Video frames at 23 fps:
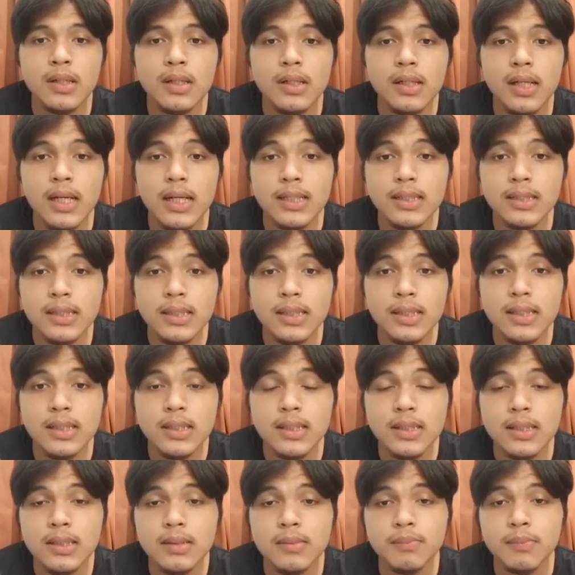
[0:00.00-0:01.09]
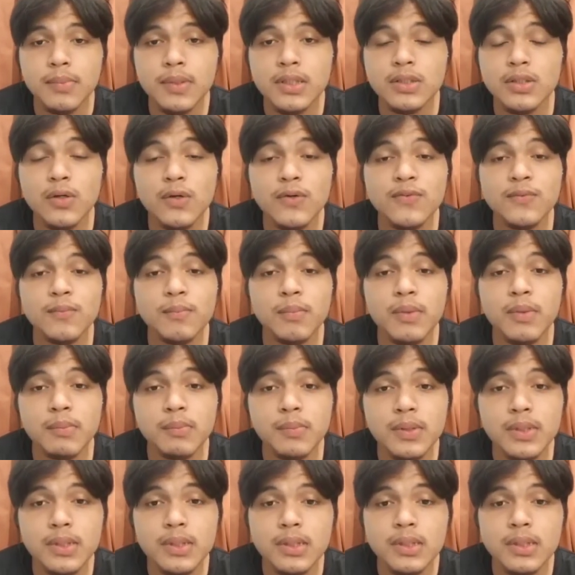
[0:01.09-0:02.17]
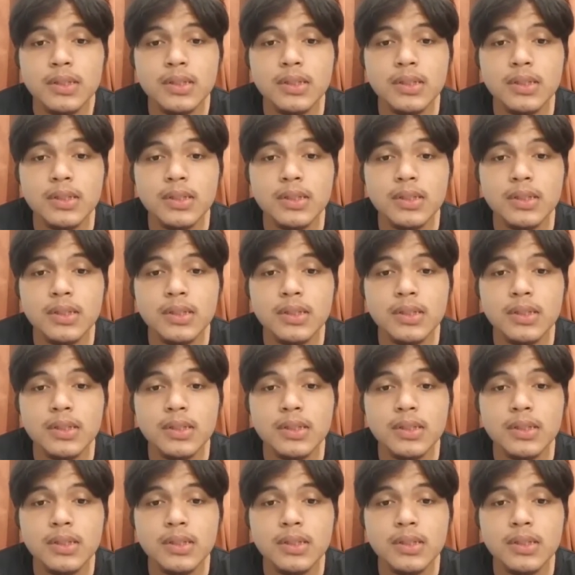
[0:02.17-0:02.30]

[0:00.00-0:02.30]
cutting a piece of paper.